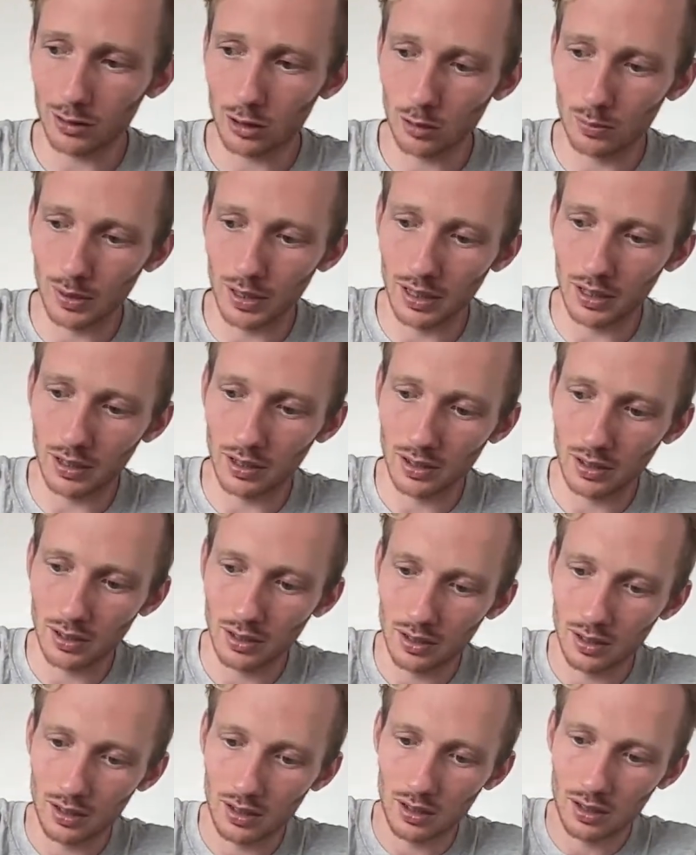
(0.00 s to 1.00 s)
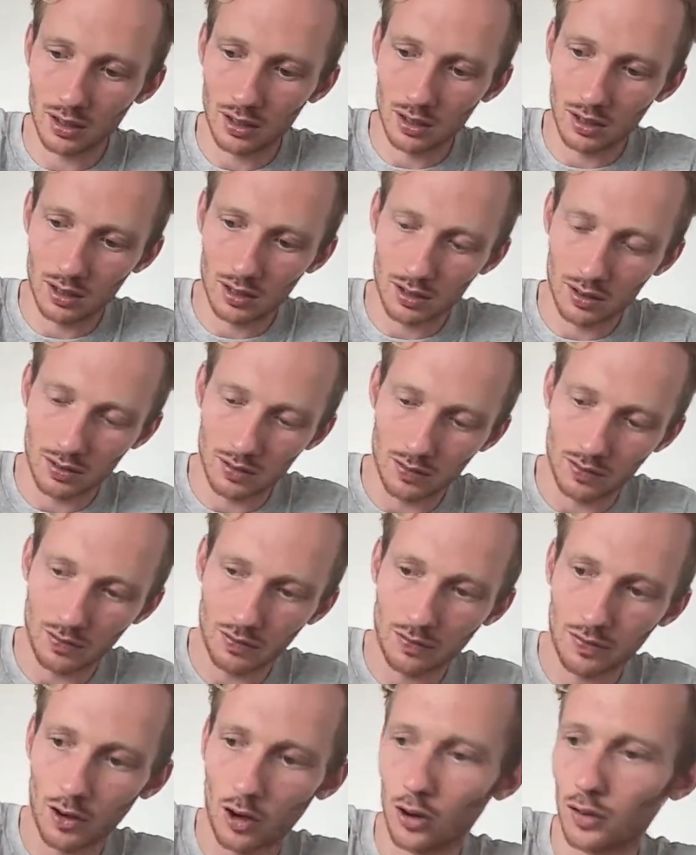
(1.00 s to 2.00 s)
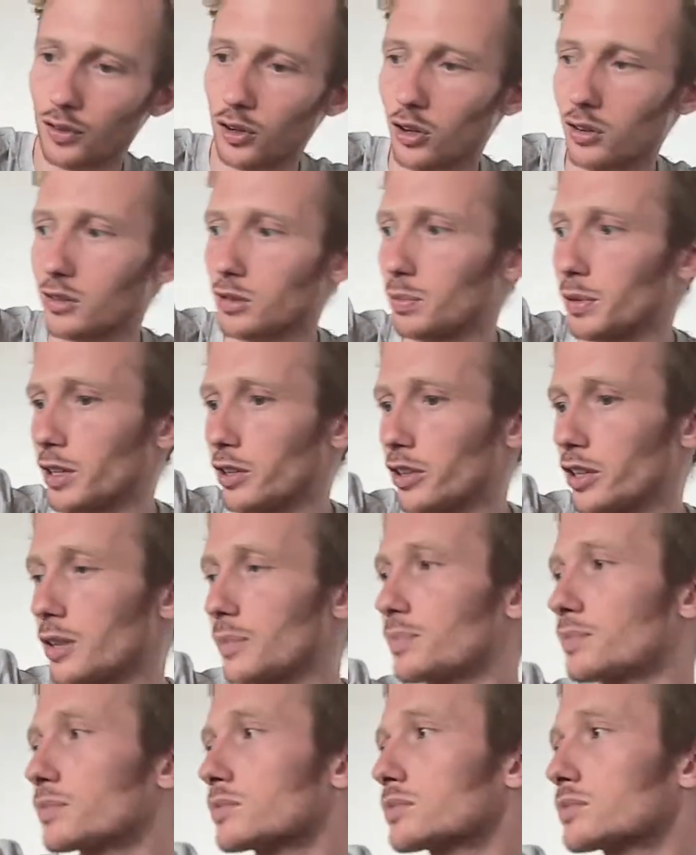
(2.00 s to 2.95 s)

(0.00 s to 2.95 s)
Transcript: to be far superior.